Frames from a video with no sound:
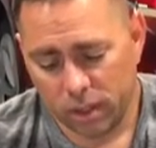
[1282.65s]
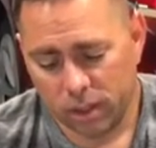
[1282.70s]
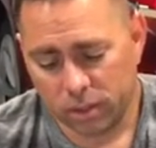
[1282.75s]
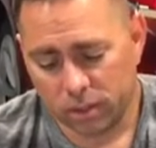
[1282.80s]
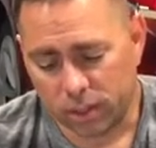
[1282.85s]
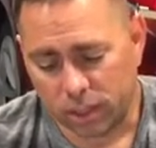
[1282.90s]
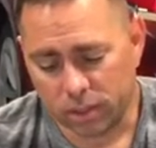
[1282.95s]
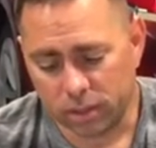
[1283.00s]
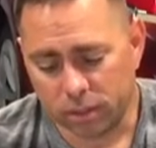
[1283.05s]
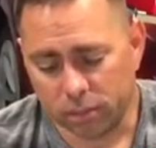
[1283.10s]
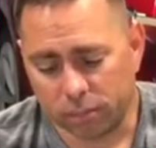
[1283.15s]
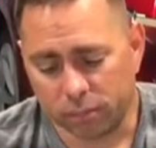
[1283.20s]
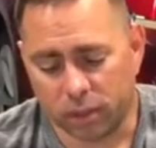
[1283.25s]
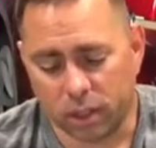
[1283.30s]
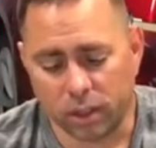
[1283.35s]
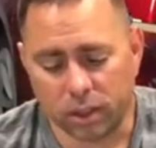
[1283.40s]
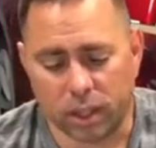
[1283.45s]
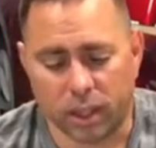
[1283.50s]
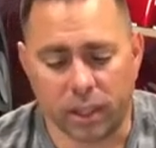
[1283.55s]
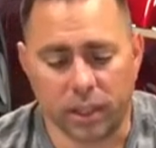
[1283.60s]
So that's the
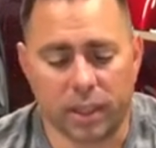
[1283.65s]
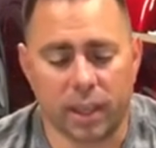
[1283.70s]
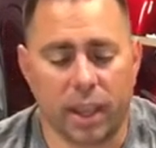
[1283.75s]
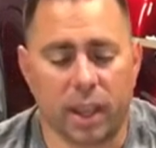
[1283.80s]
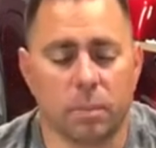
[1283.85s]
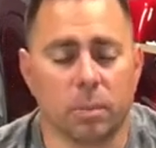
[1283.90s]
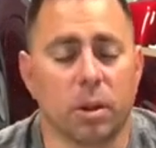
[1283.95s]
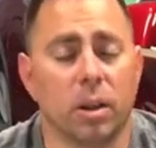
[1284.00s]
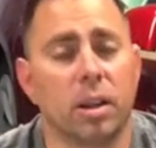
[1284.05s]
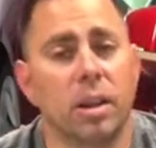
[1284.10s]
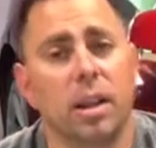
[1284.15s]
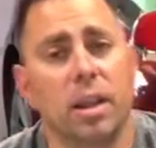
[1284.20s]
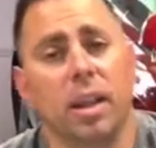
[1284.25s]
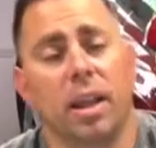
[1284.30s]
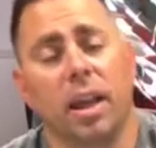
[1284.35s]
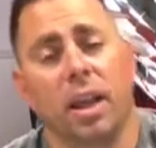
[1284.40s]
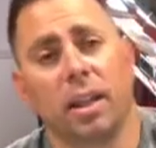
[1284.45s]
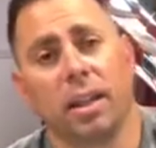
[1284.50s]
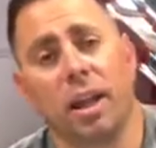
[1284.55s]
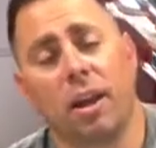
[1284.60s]
floodlight camera.
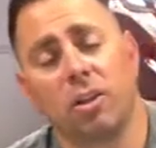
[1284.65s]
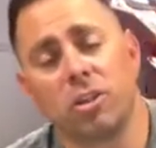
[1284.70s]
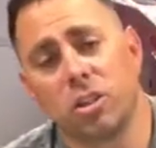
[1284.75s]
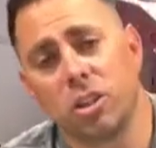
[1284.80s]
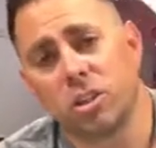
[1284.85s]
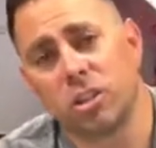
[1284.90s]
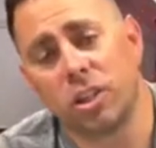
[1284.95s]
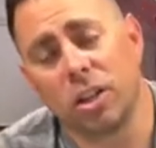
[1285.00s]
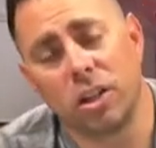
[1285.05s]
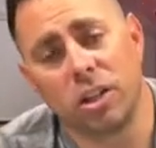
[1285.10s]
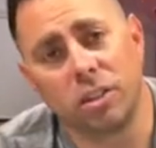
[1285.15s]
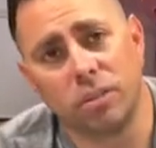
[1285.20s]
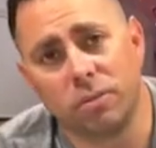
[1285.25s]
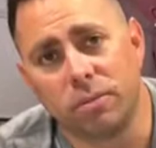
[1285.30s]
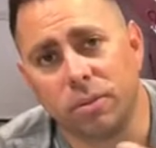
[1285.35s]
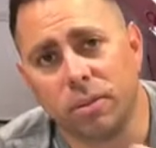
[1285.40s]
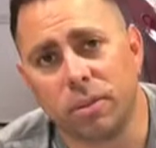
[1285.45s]
It allows you to turn